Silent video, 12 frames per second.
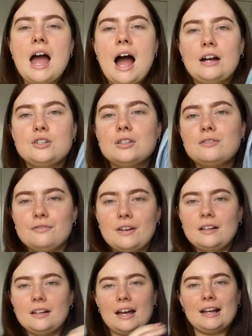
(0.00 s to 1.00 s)
I just
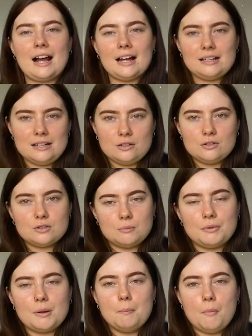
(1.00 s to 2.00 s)
felt like I needed
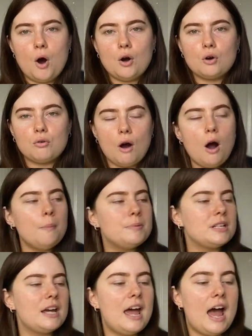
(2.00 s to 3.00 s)
something more
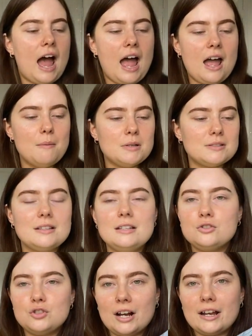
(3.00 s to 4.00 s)
cropped um, so
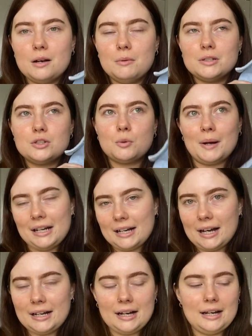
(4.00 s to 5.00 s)
this jacket was
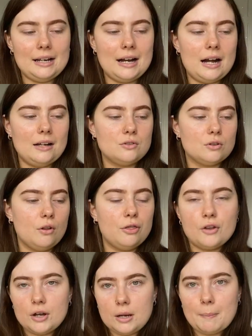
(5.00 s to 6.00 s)
29.99, so
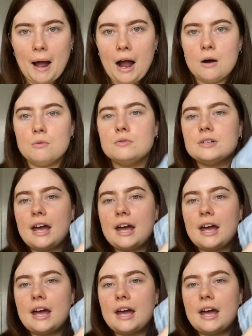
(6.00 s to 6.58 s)
£30 um,